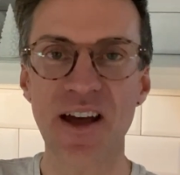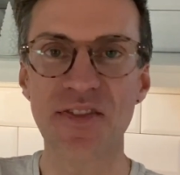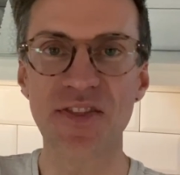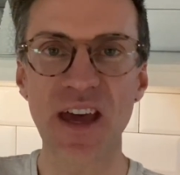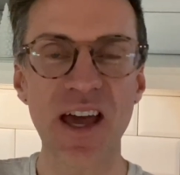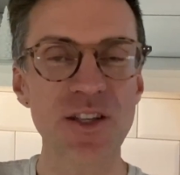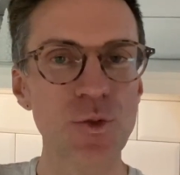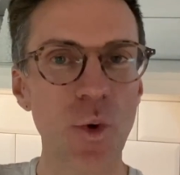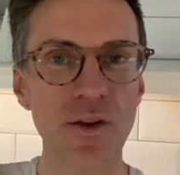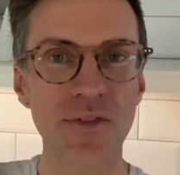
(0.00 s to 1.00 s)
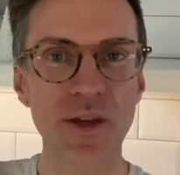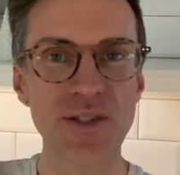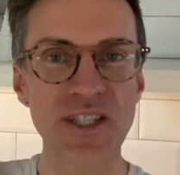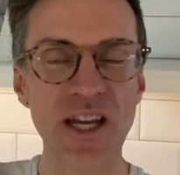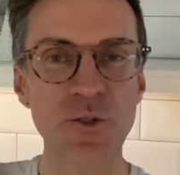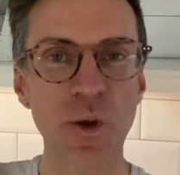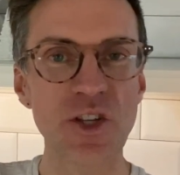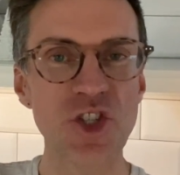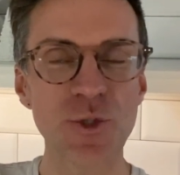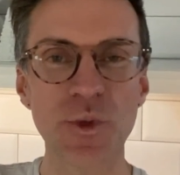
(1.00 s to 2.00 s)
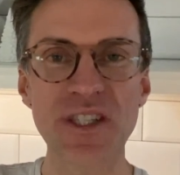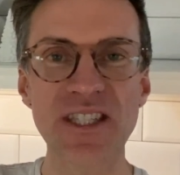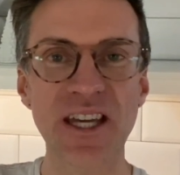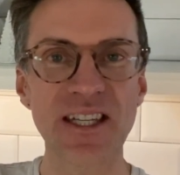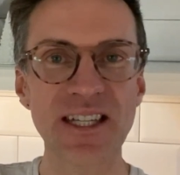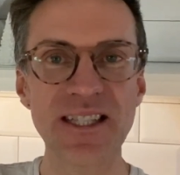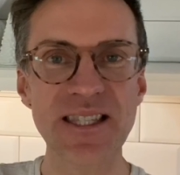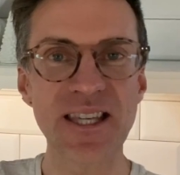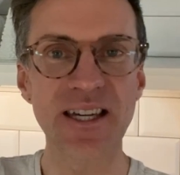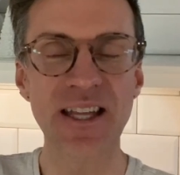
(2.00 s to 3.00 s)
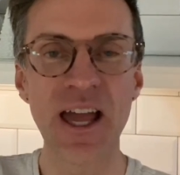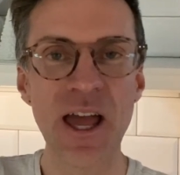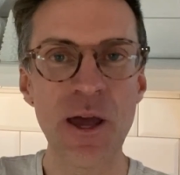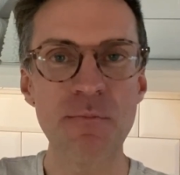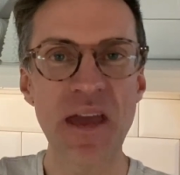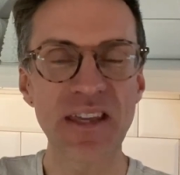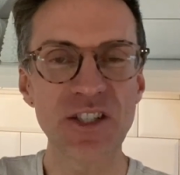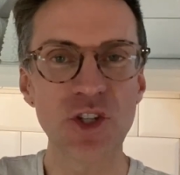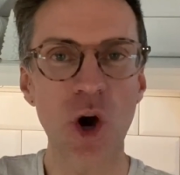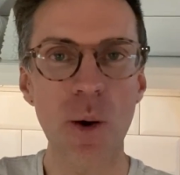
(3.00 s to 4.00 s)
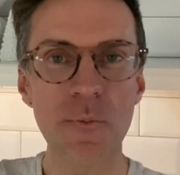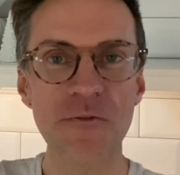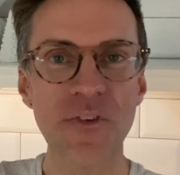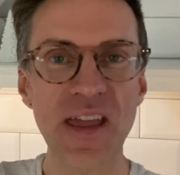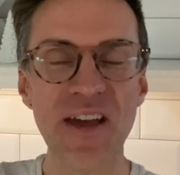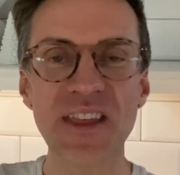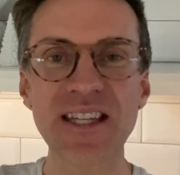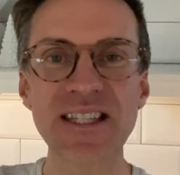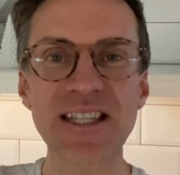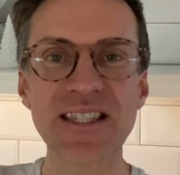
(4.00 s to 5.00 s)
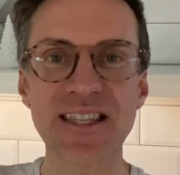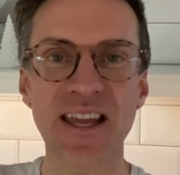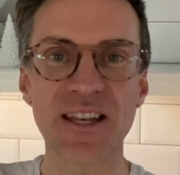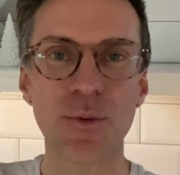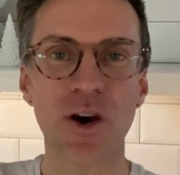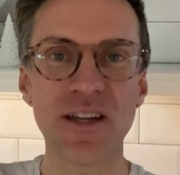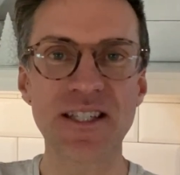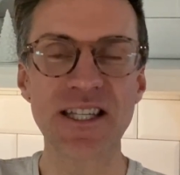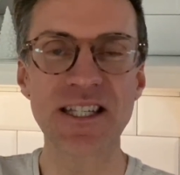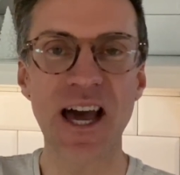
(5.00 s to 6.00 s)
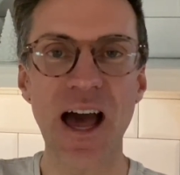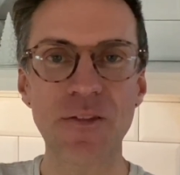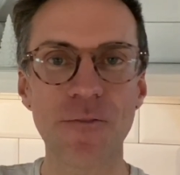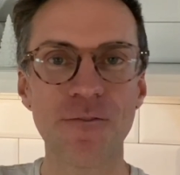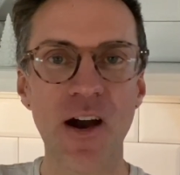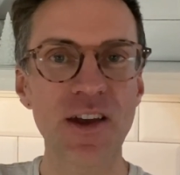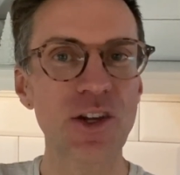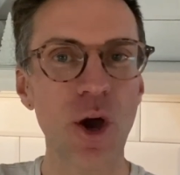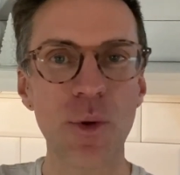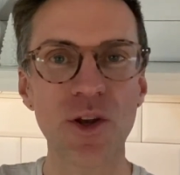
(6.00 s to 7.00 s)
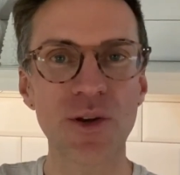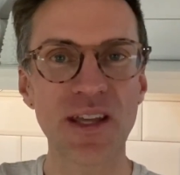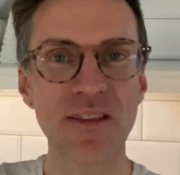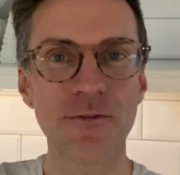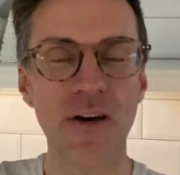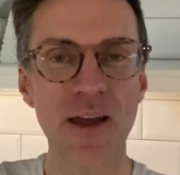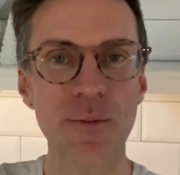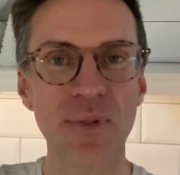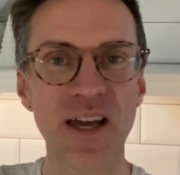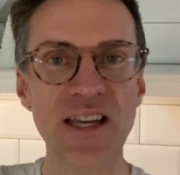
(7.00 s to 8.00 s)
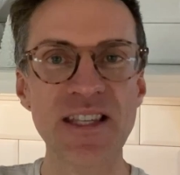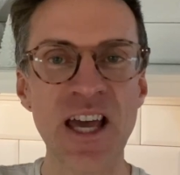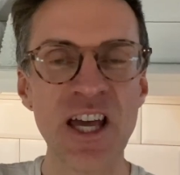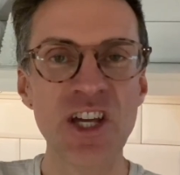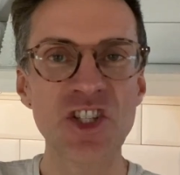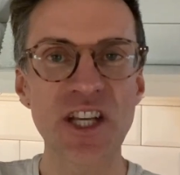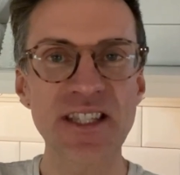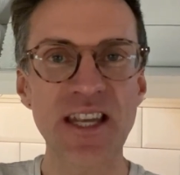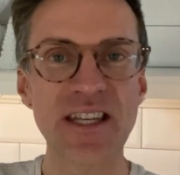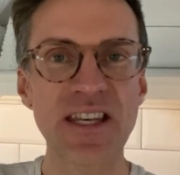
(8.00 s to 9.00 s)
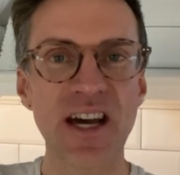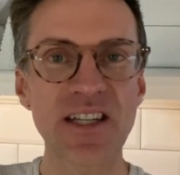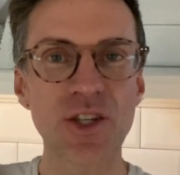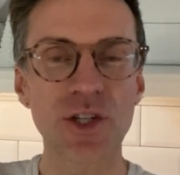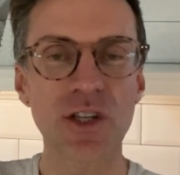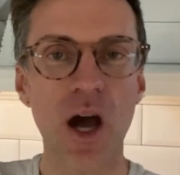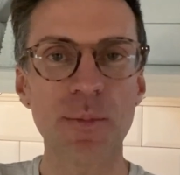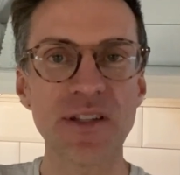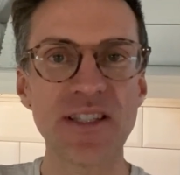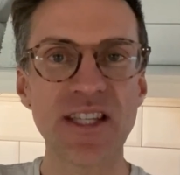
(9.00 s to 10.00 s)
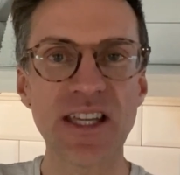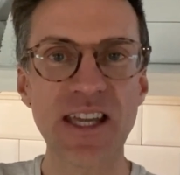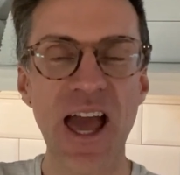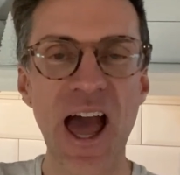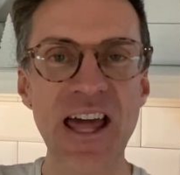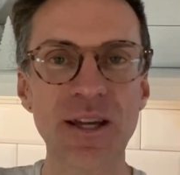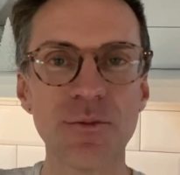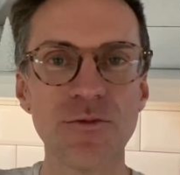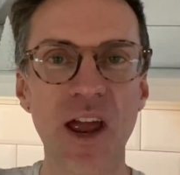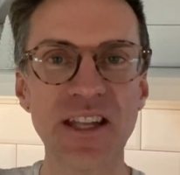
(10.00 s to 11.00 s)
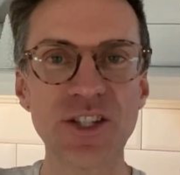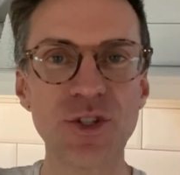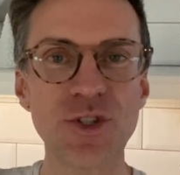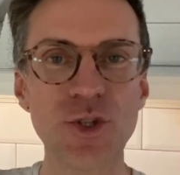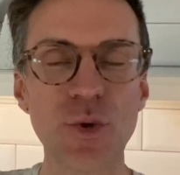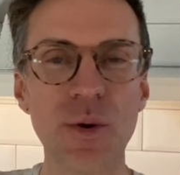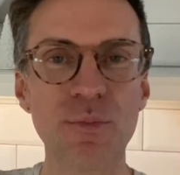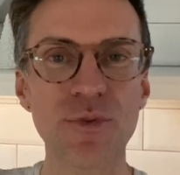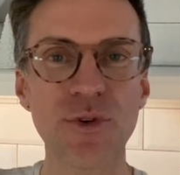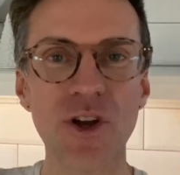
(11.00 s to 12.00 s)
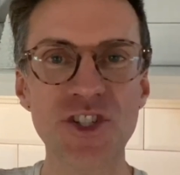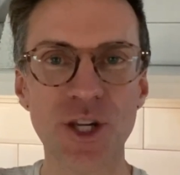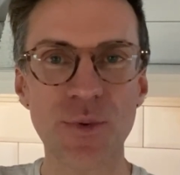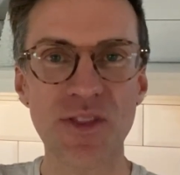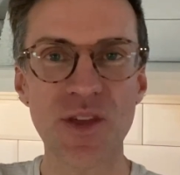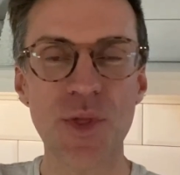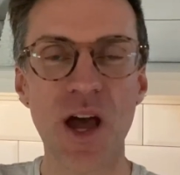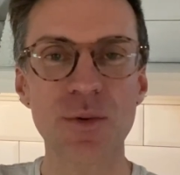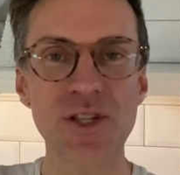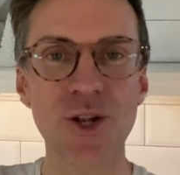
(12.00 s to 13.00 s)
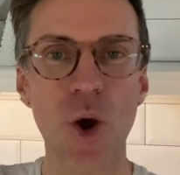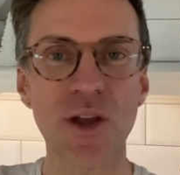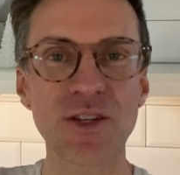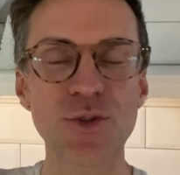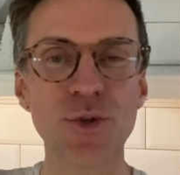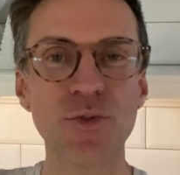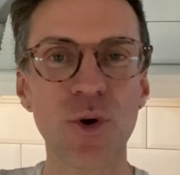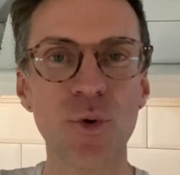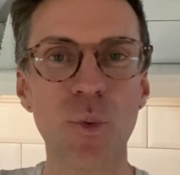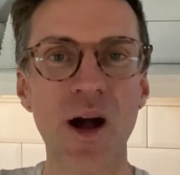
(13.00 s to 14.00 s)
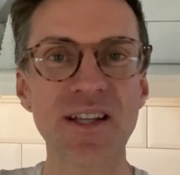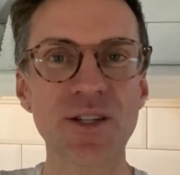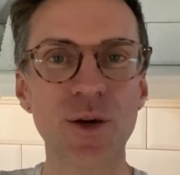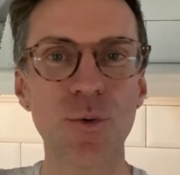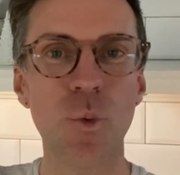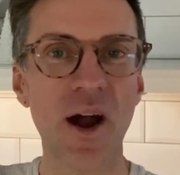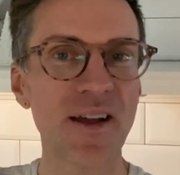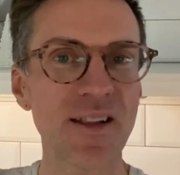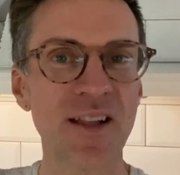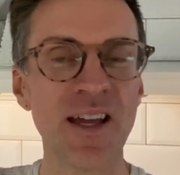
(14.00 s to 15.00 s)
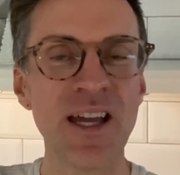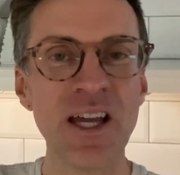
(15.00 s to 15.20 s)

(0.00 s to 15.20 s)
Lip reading: And that is one of those days where you just want to stay inside, make it comfy, and that is exactly what I did. I have a fire going on in the fireplace, just had a nice hot cup of tea, and I'm ready to do a project with you that I was longing to do for quite a while.